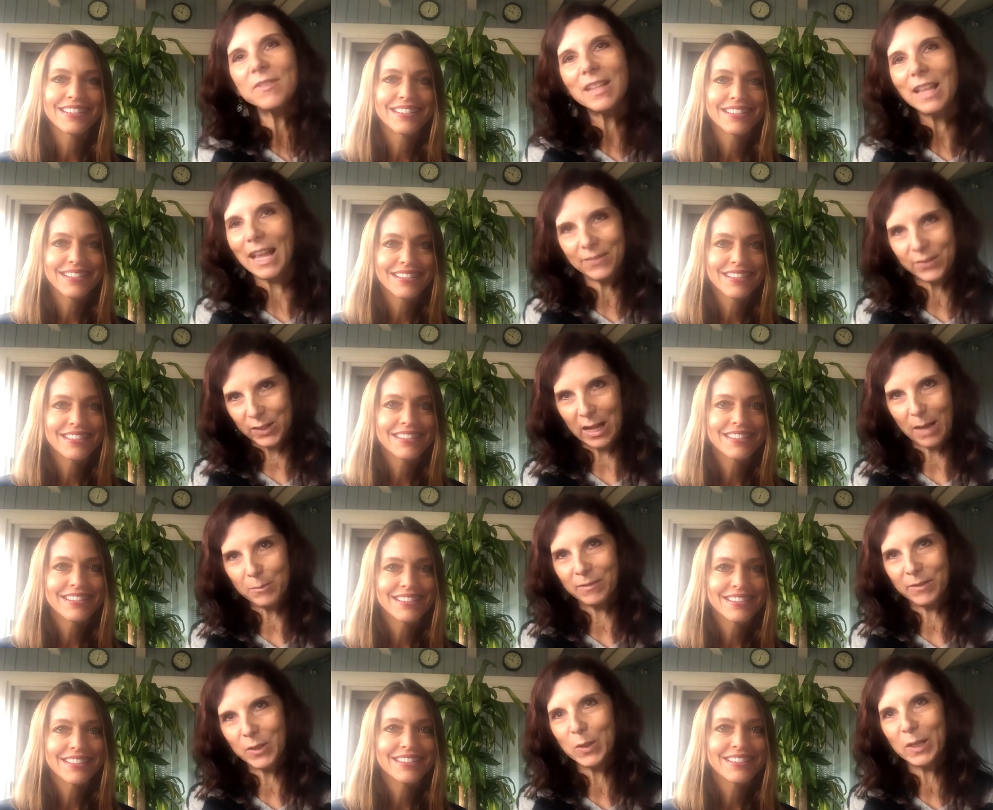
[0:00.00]
Speaker 1: of a lifetime
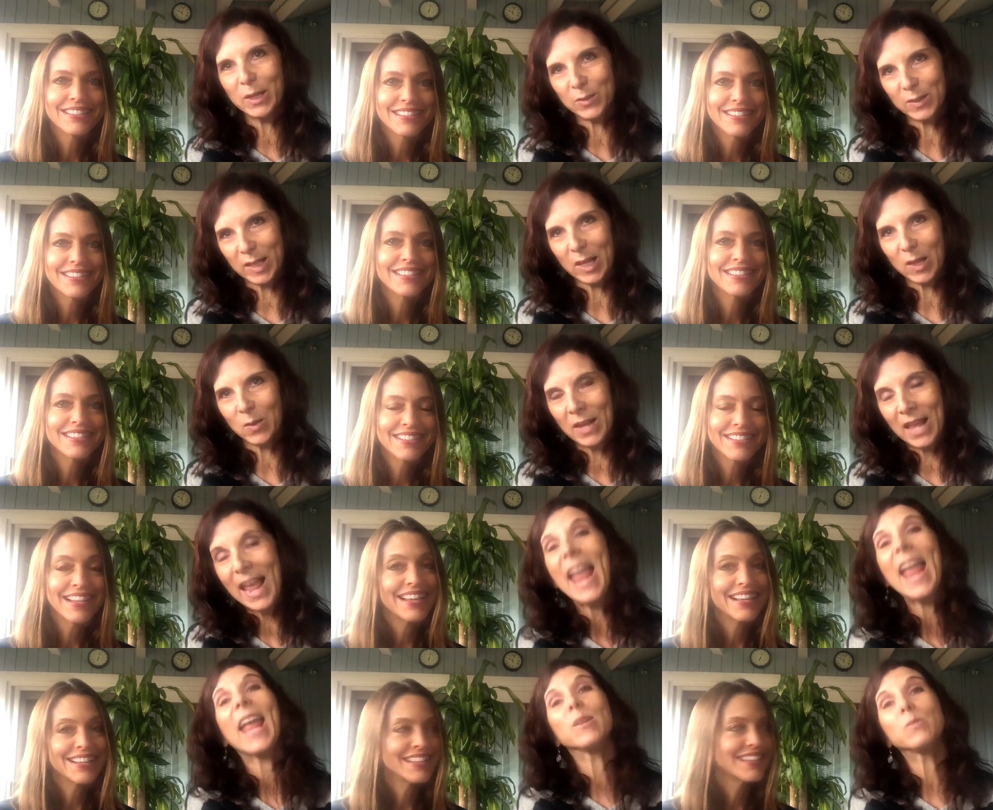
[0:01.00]
a few years ago.
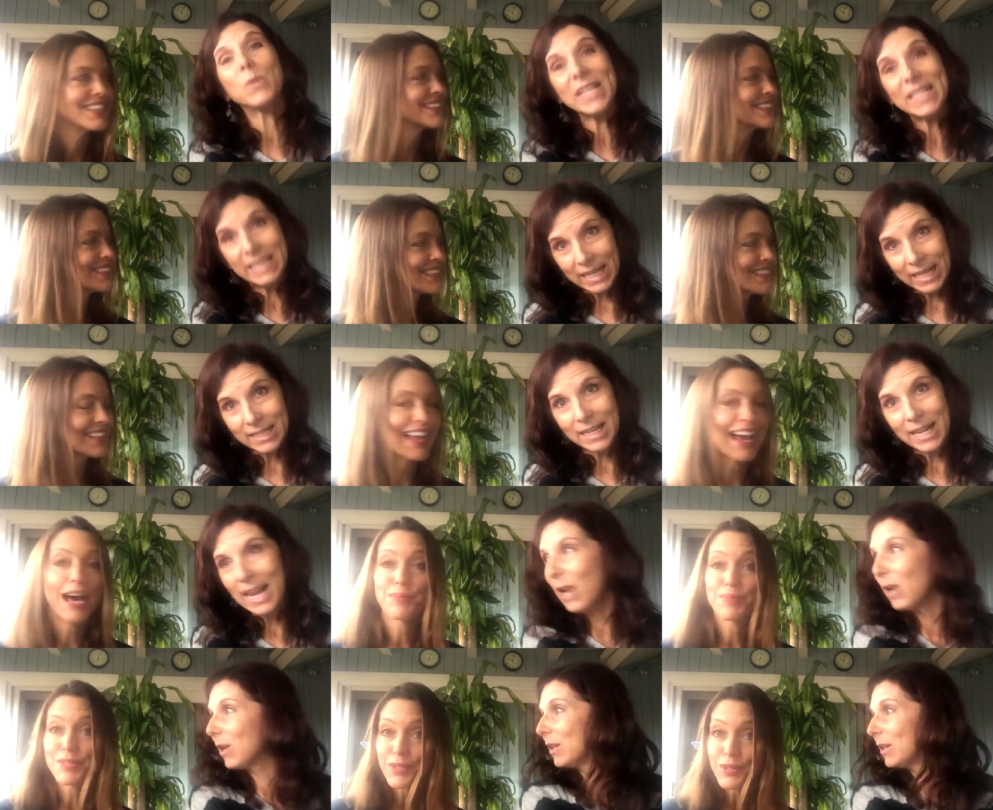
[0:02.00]
And we did.
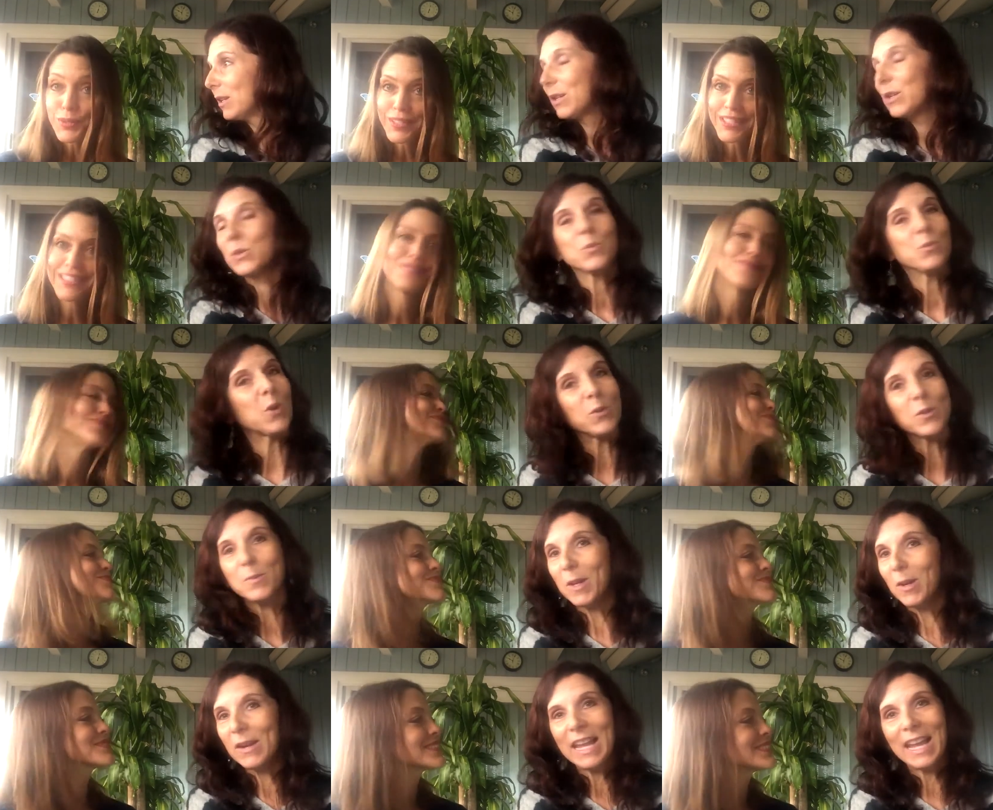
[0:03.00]
Absolutely.
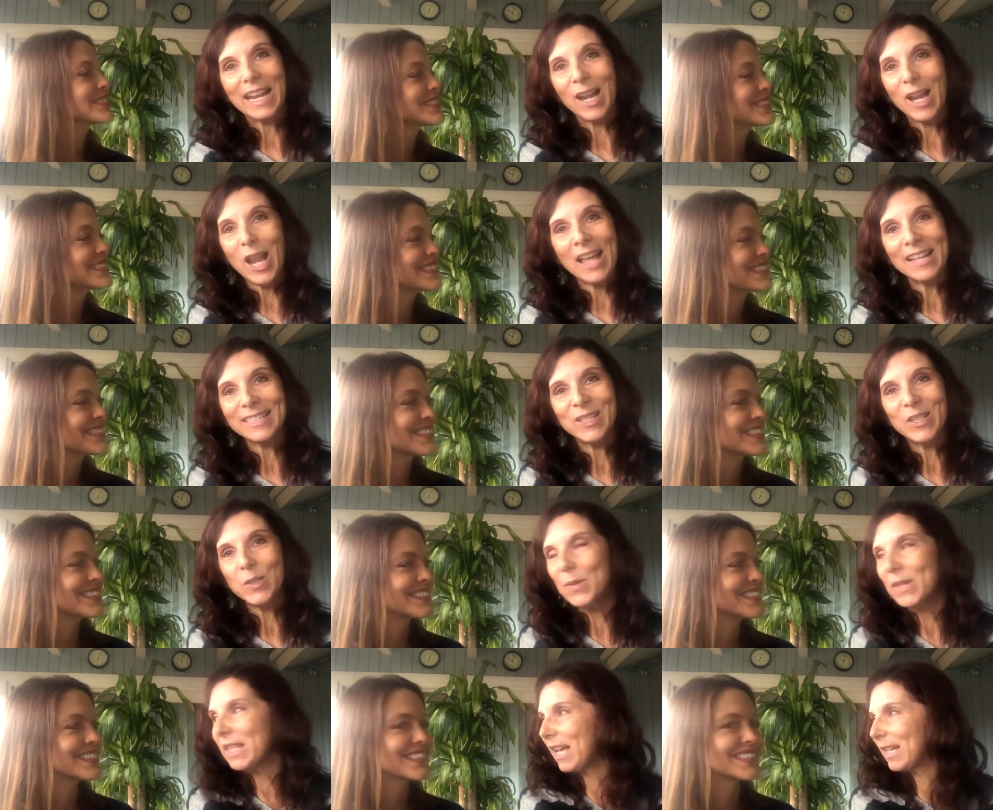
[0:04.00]
Rosemary had a lot to do
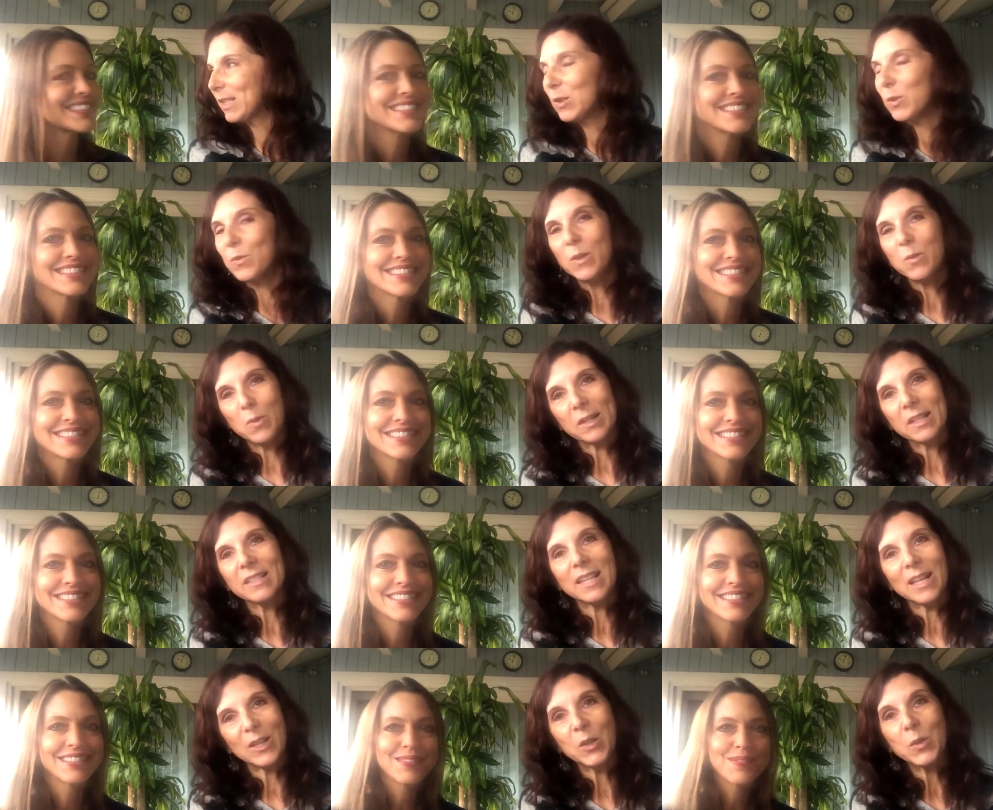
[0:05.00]
with that, so we want to
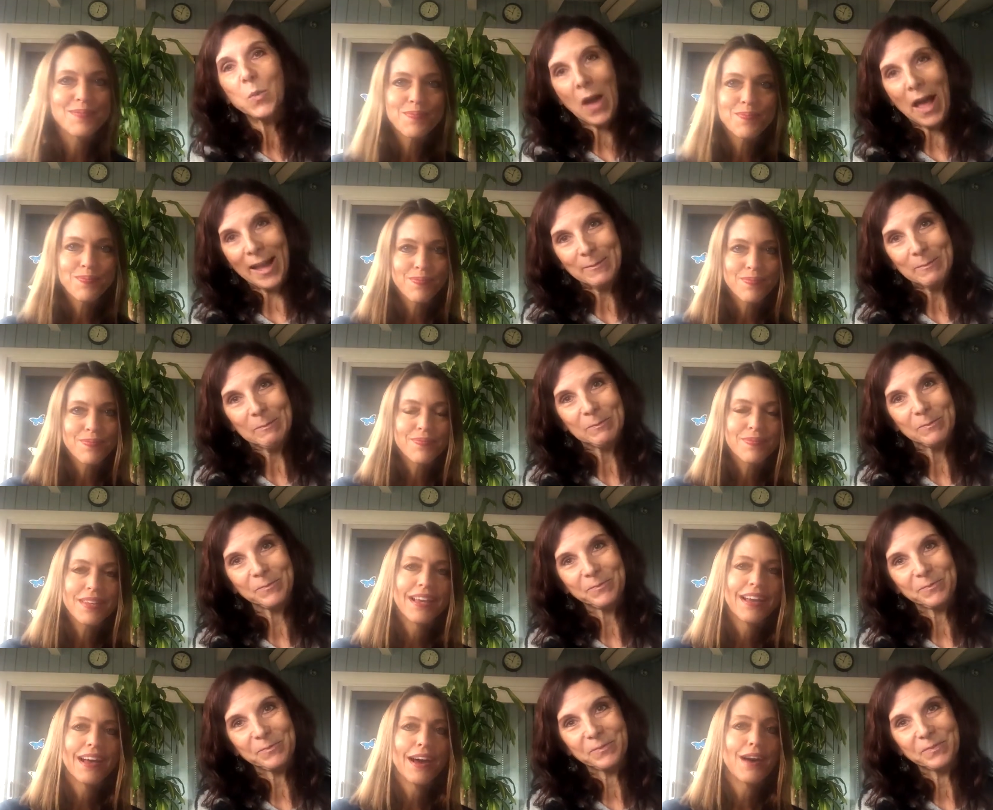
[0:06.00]
Speaker 2: tell you why.
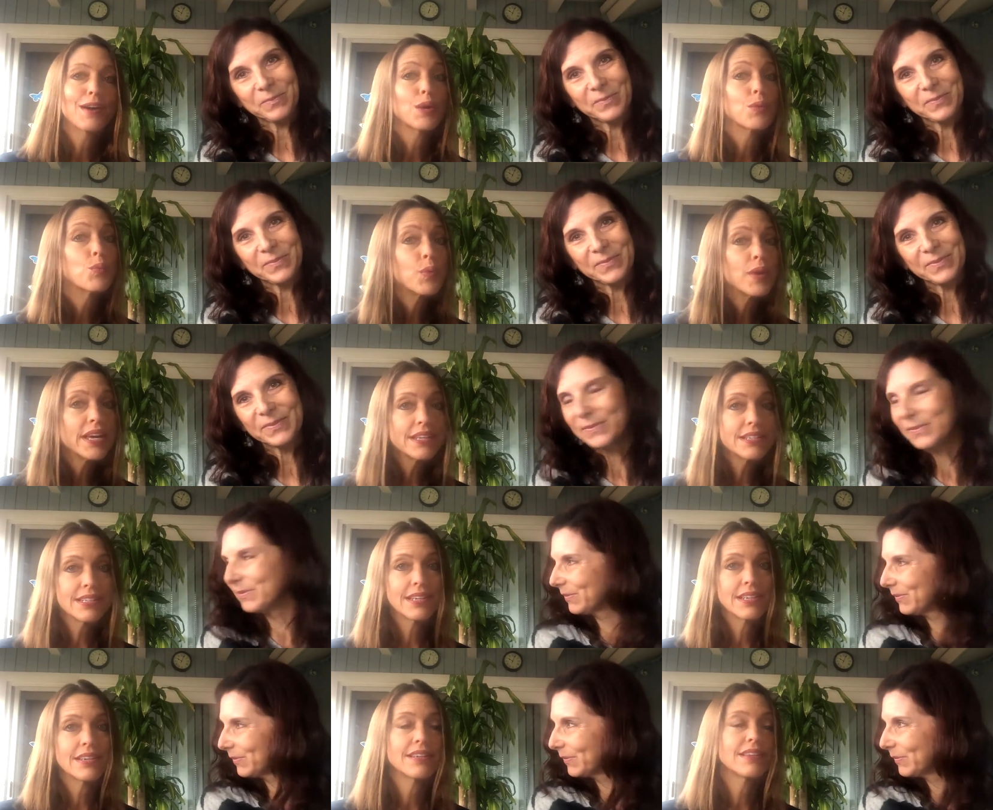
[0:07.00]
Okay, we
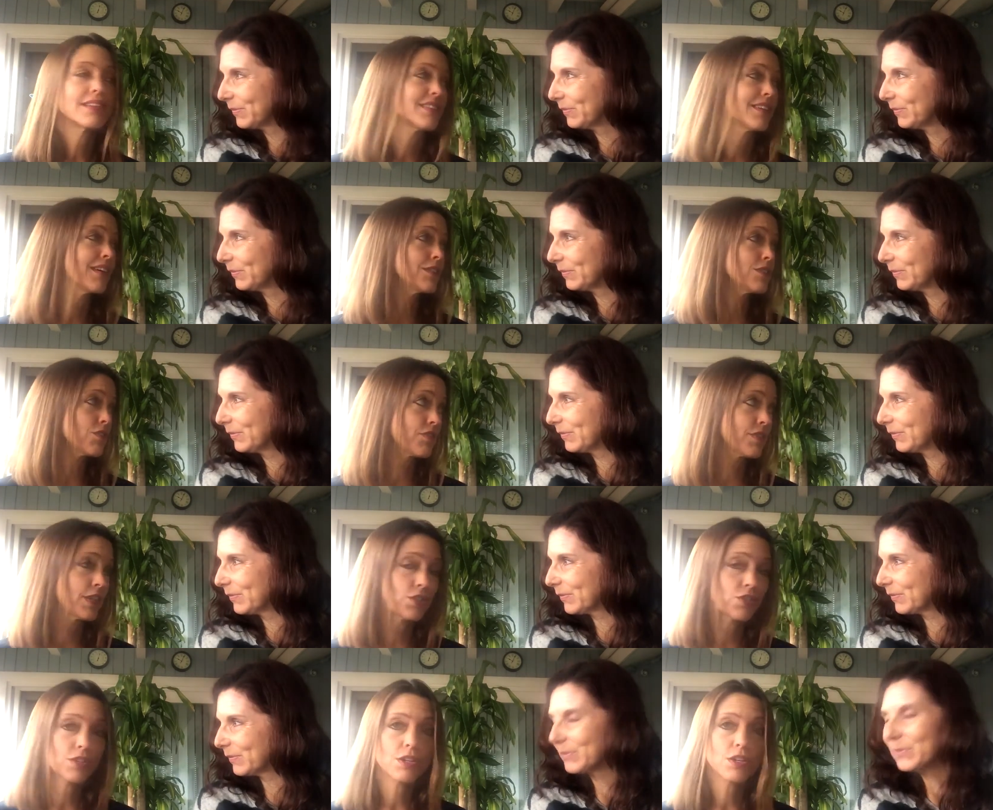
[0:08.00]
did tons of
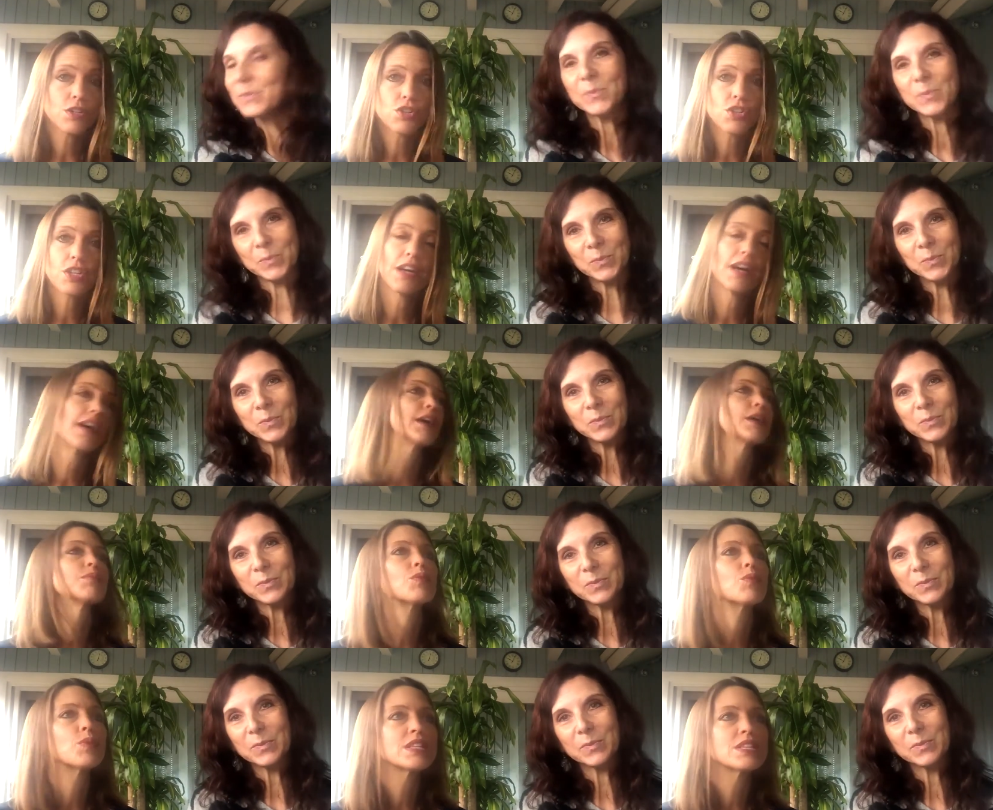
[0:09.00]
research. Mm -hmm.
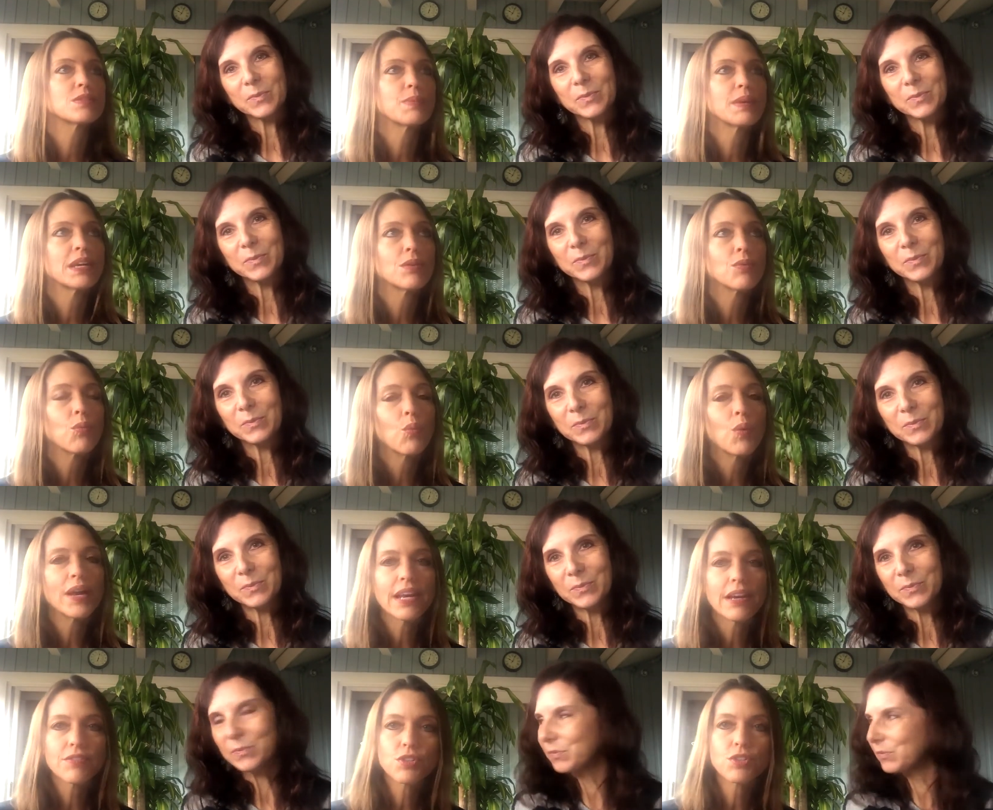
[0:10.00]
um, we spent
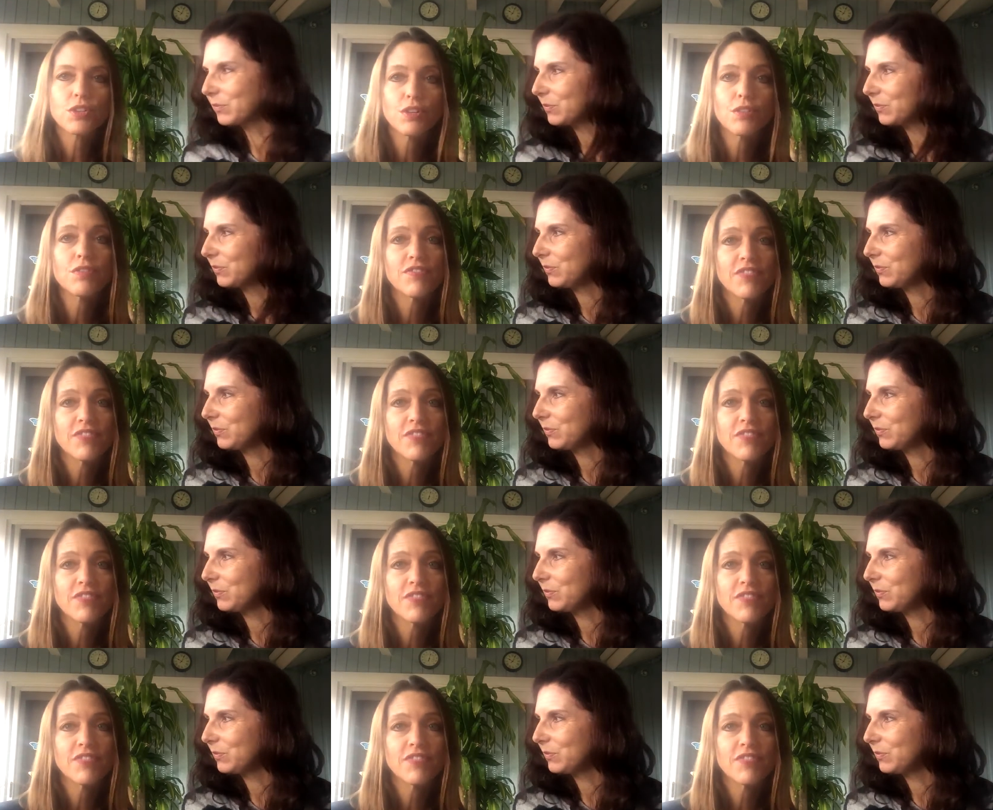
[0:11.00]
one afternoon,